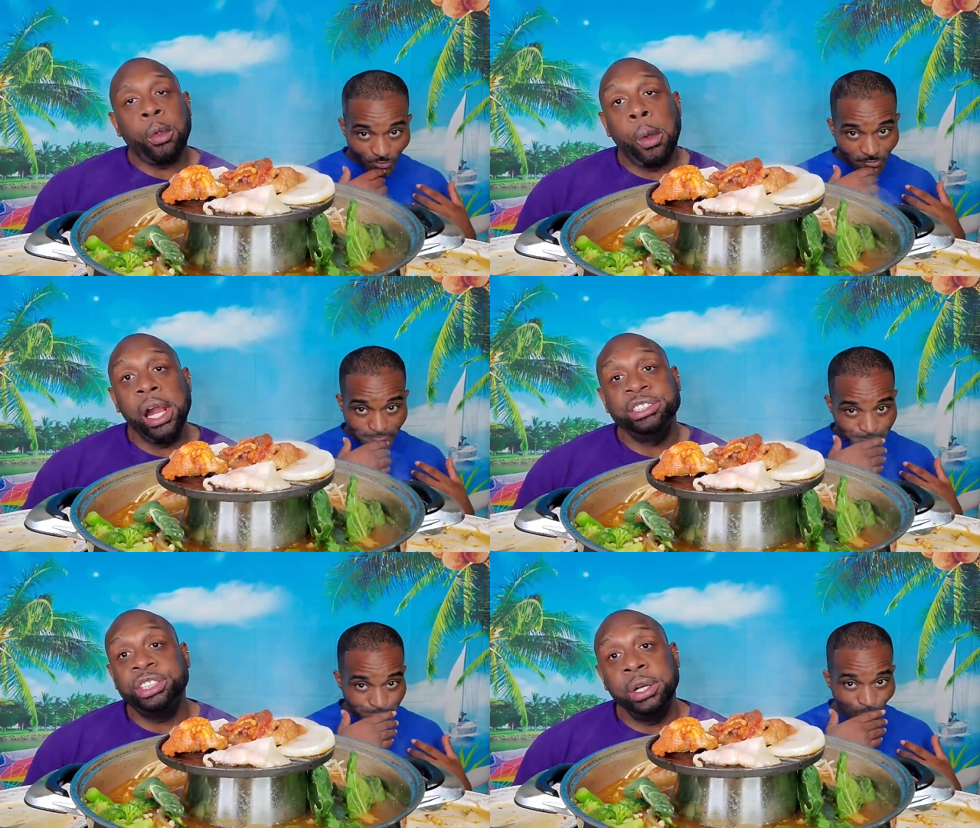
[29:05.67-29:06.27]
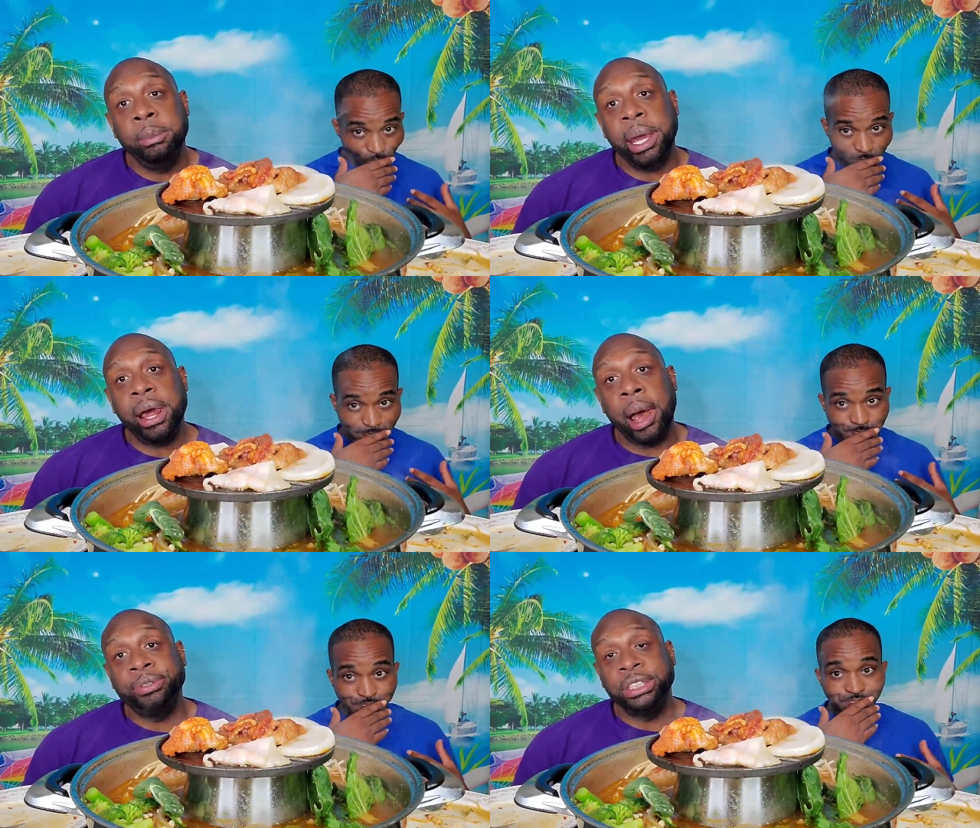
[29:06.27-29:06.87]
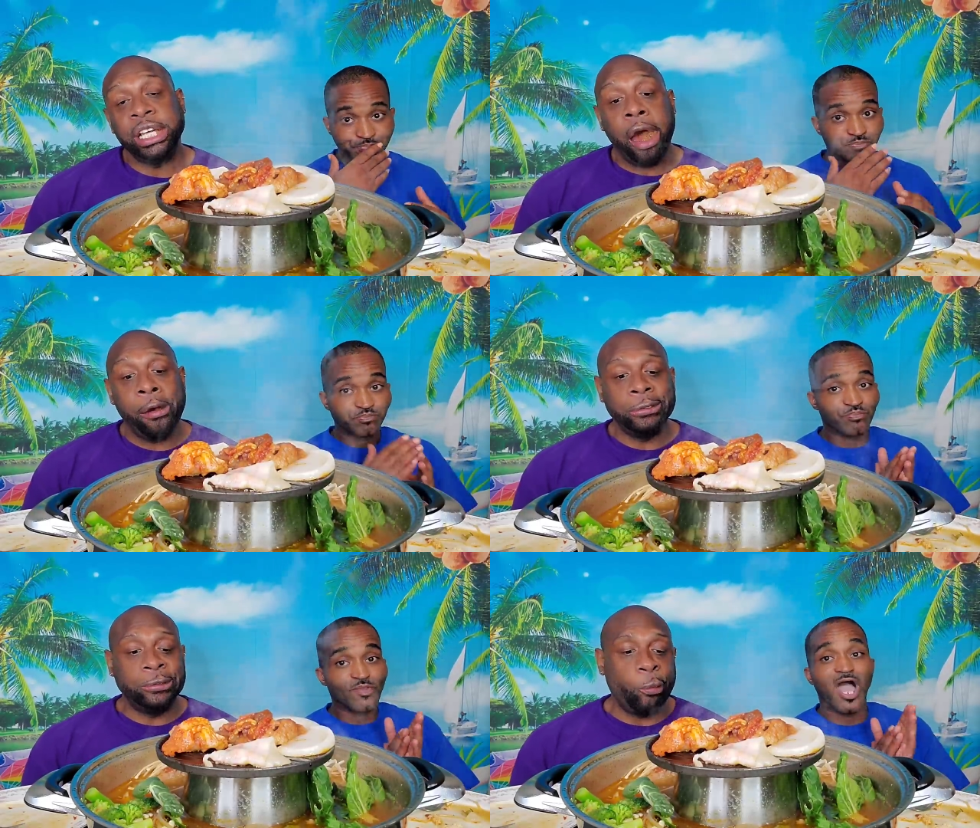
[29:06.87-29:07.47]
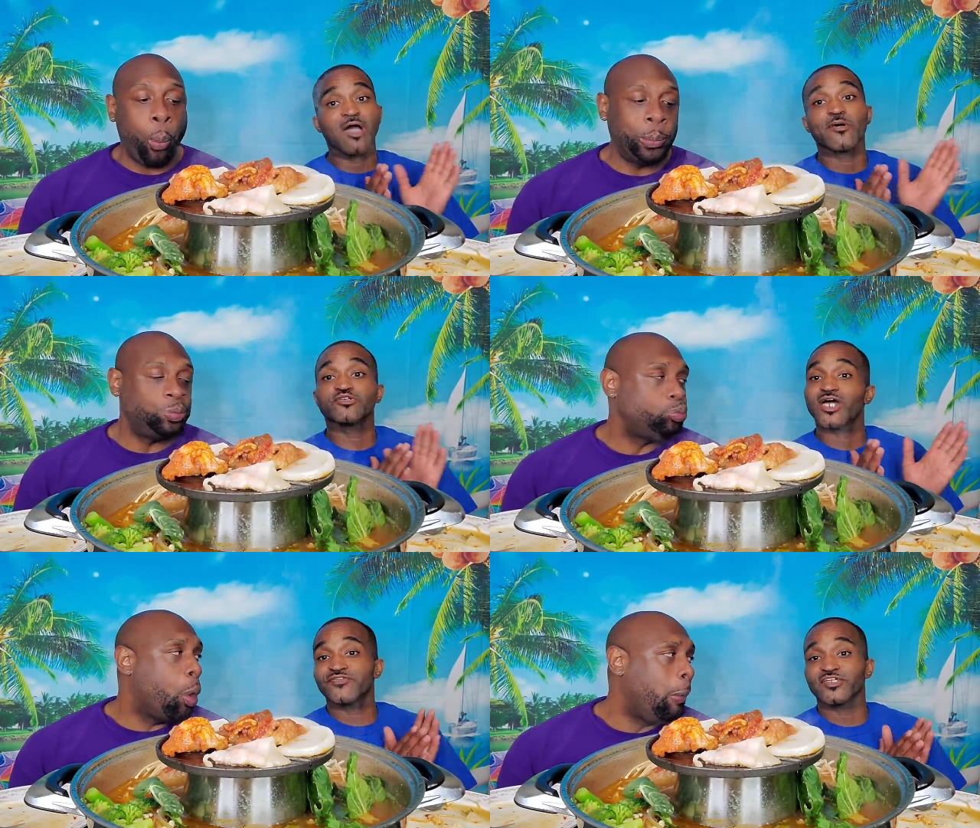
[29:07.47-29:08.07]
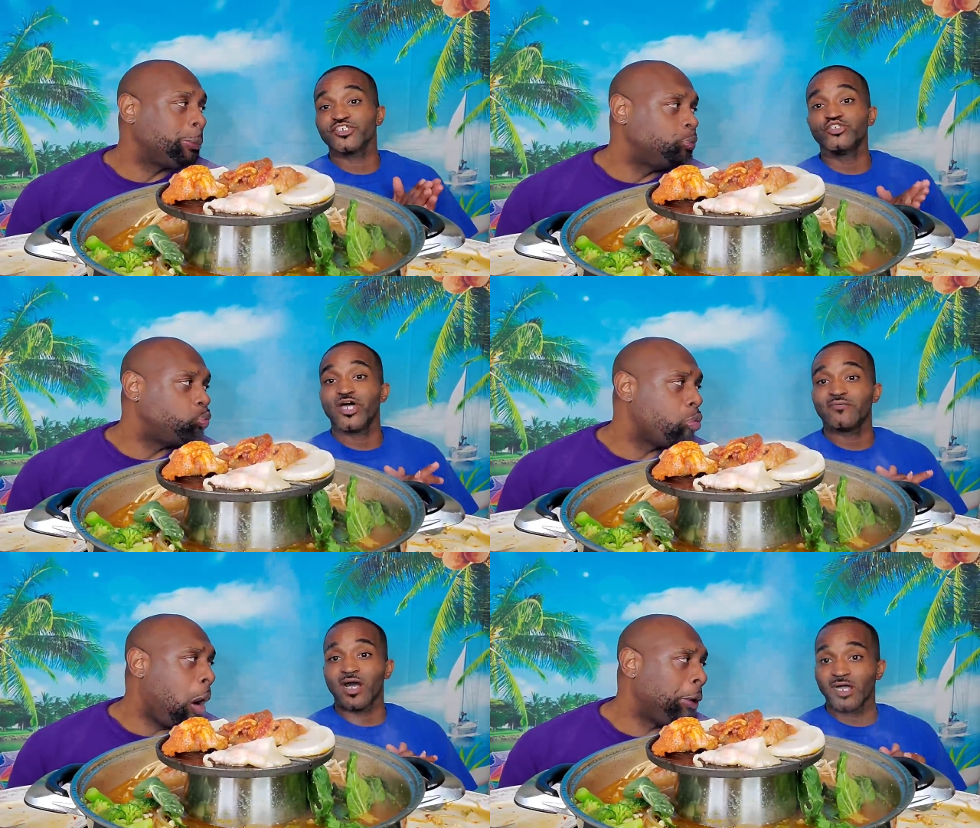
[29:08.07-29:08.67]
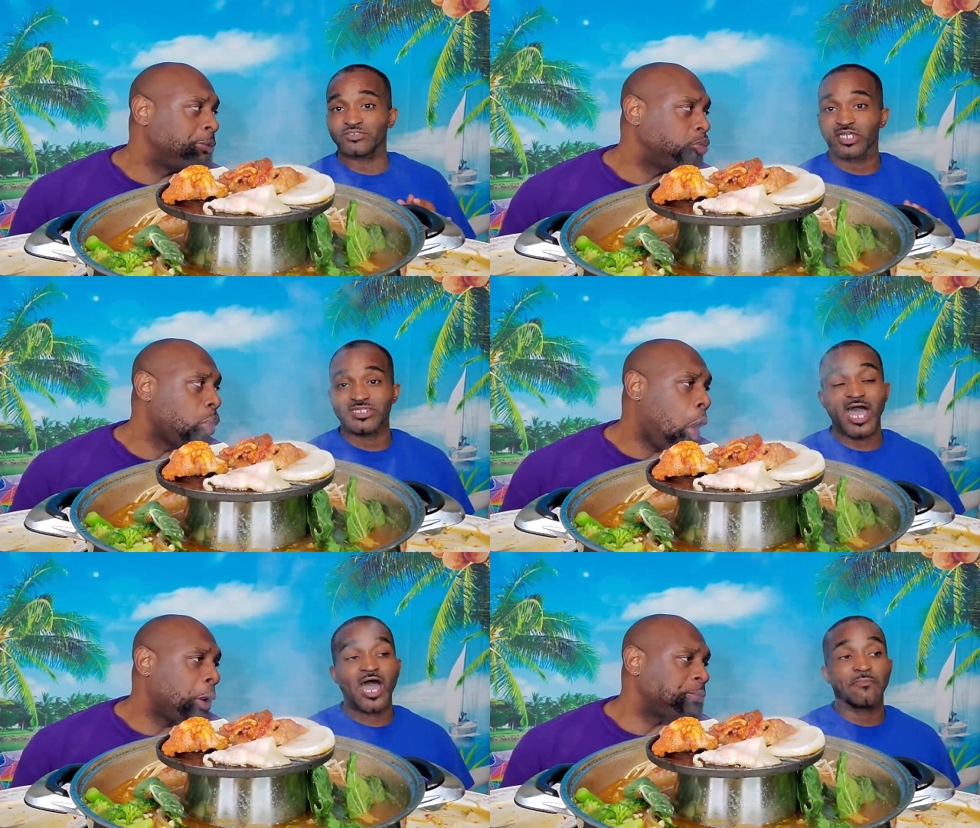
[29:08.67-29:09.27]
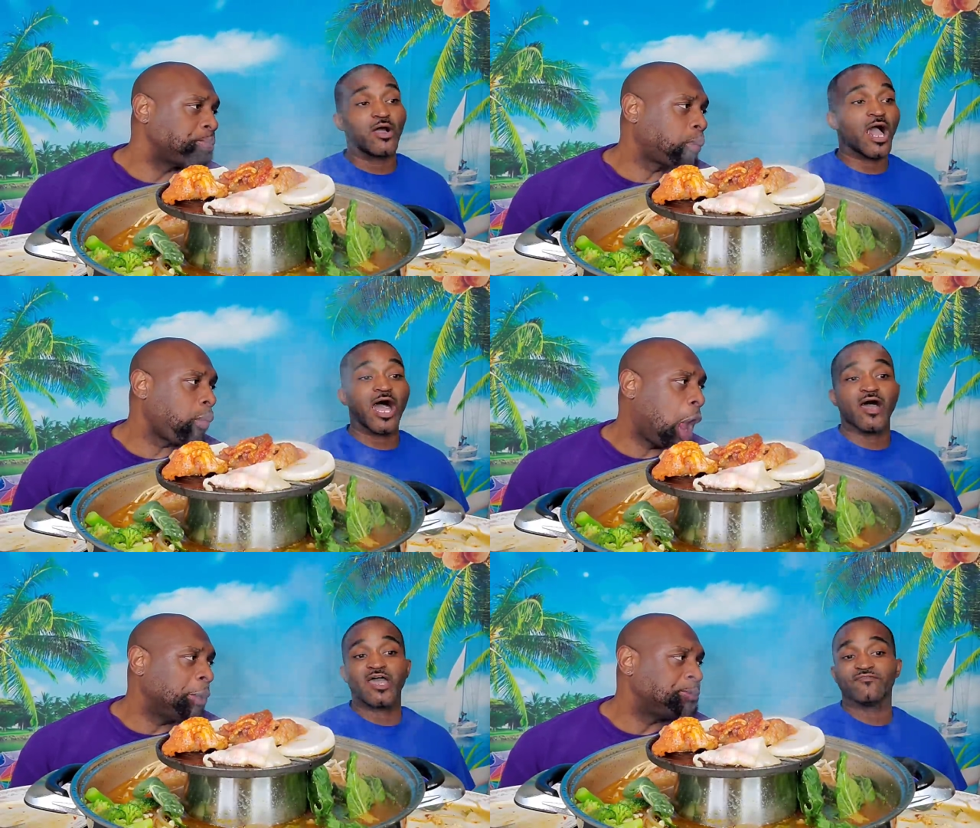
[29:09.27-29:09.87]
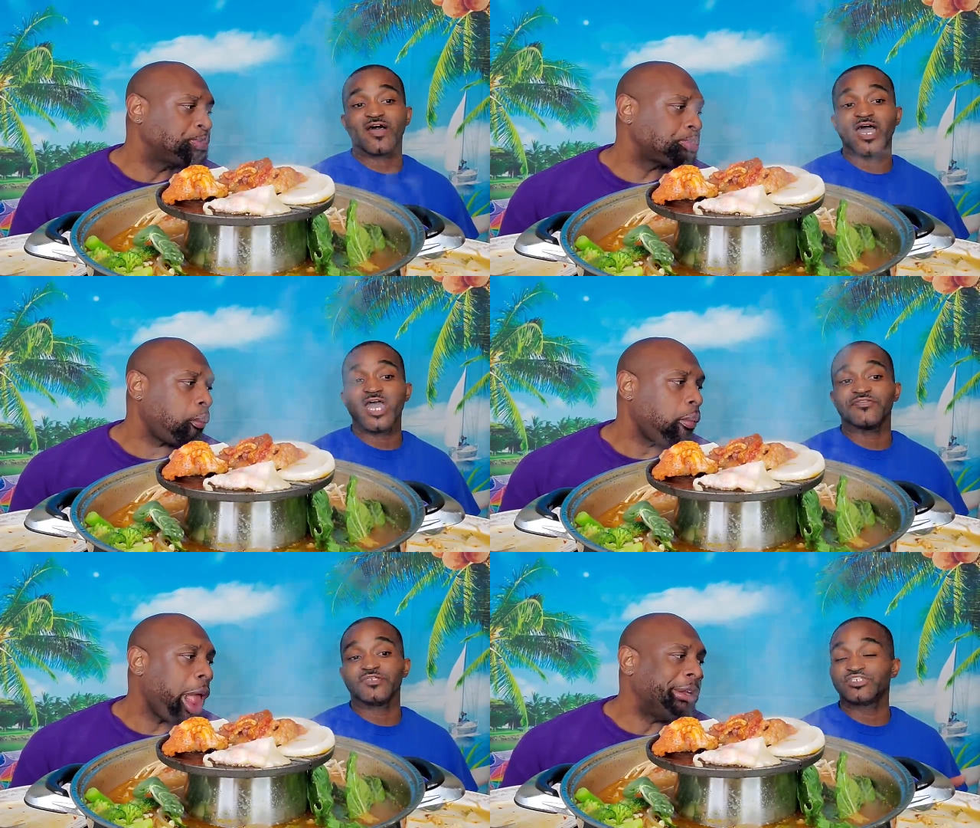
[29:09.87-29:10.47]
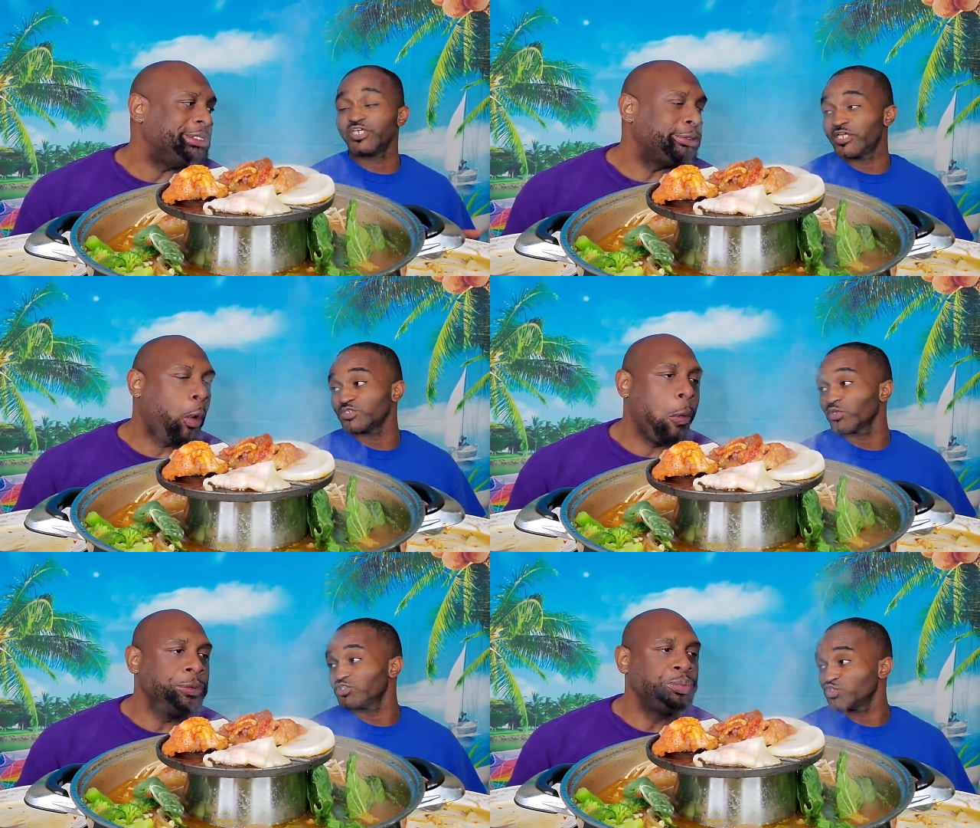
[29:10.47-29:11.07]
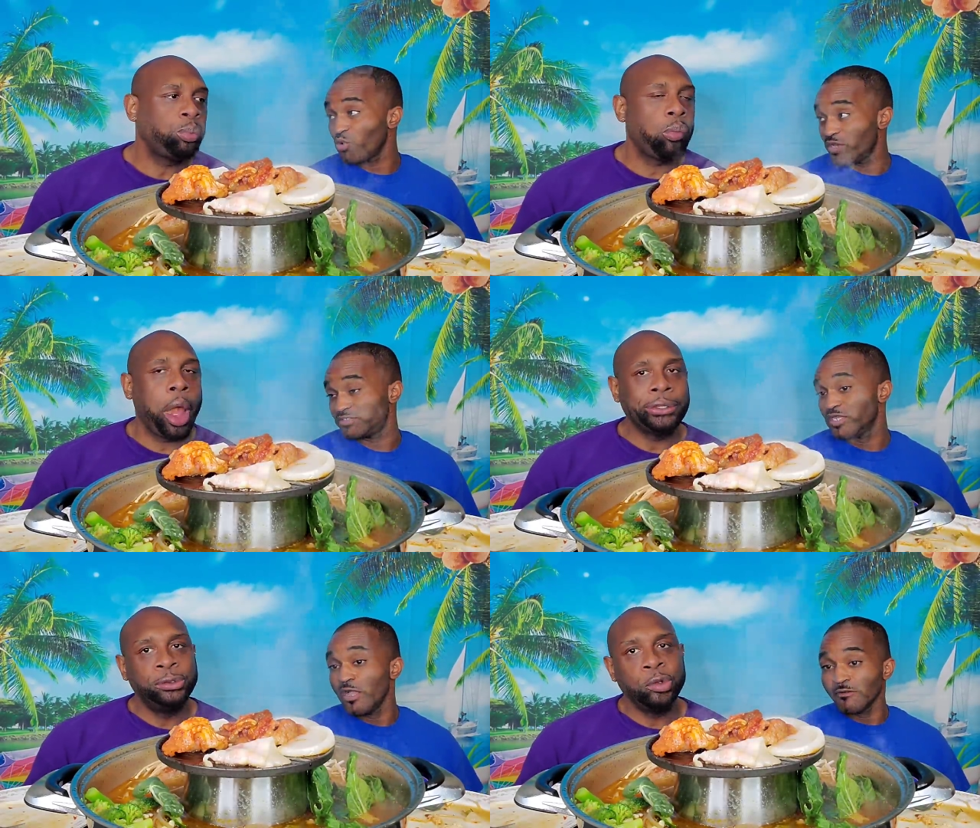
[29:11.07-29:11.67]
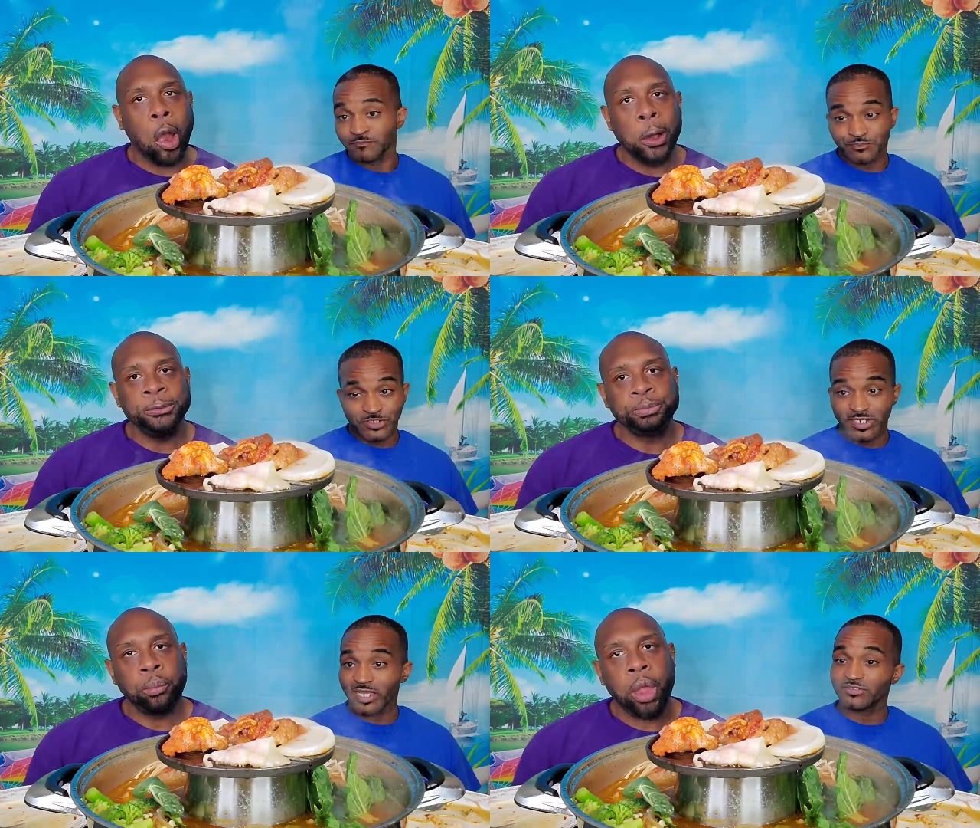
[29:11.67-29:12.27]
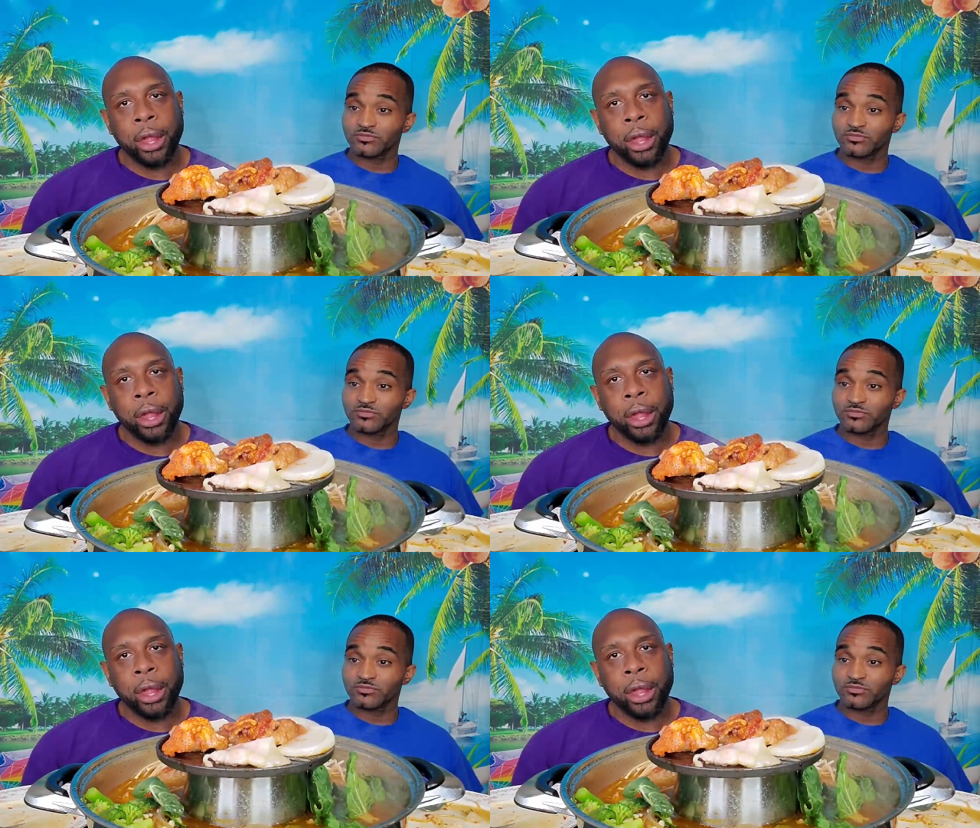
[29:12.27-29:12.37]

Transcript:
Speaker 1: Well, you started making options, y'all.
Speaker 2: I personally think you should have an option. Because if I had the chance or the choice to not,